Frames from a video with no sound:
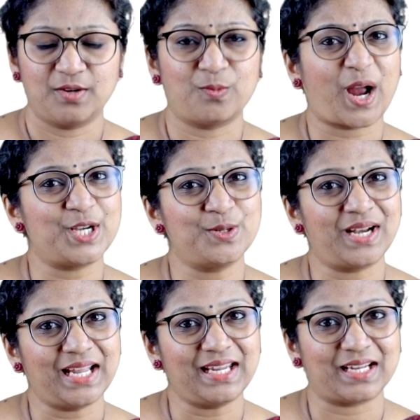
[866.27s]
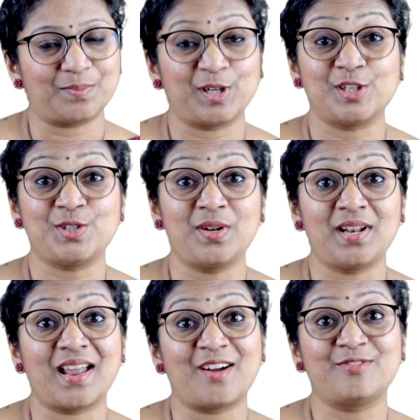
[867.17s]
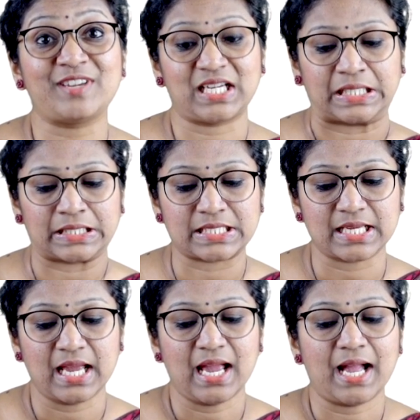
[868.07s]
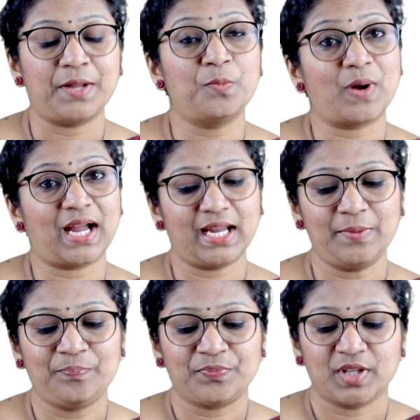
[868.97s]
Why do you like it? Because you love vehicles. And why?